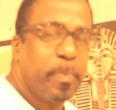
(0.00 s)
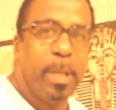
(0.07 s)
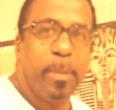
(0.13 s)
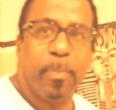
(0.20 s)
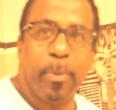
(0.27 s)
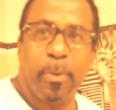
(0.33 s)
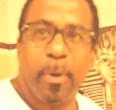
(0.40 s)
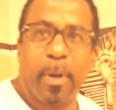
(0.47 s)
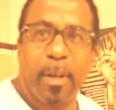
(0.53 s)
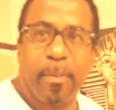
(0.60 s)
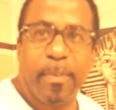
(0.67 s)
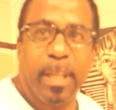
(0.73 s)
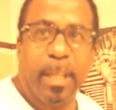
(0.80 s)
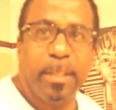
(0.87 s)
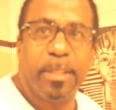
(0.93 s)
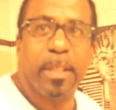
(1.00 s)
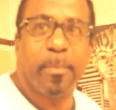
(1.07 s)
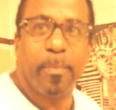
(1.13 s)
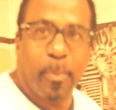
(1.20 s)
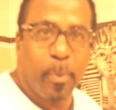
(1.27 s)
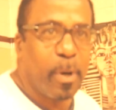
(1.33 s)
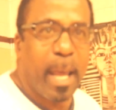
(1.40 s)
people of Egypt
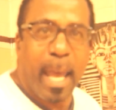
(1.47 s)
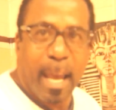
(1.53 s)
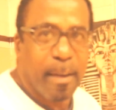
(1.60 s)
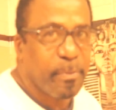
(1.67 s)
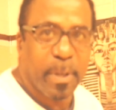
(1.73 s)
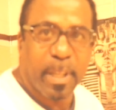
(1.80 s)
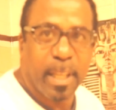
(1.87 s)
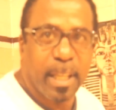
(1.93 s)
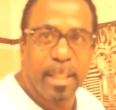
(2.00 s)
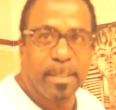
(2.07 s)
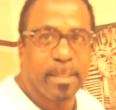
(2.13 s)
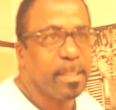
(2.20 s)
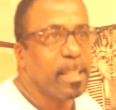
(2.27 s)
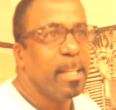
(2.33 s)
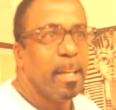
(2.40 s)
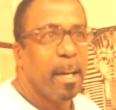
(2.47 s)
were Africans.